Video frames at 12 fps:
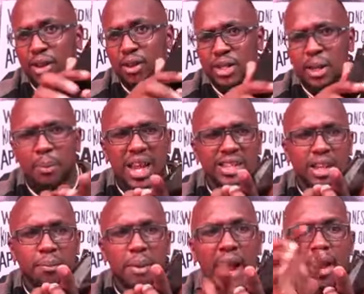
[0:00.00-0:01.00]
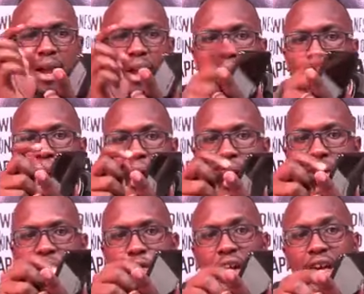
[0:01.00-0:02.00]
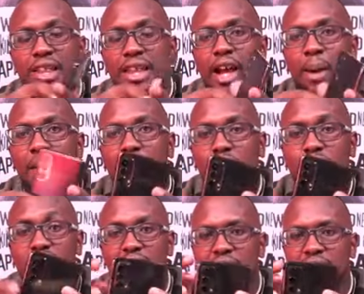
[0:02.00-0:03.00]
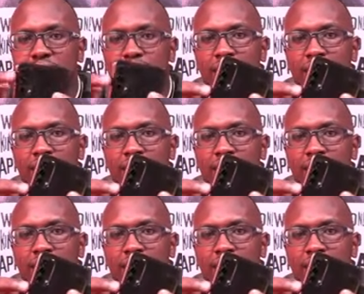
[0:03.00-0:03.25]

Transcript: There's a plastic back, but definitely the camera housing is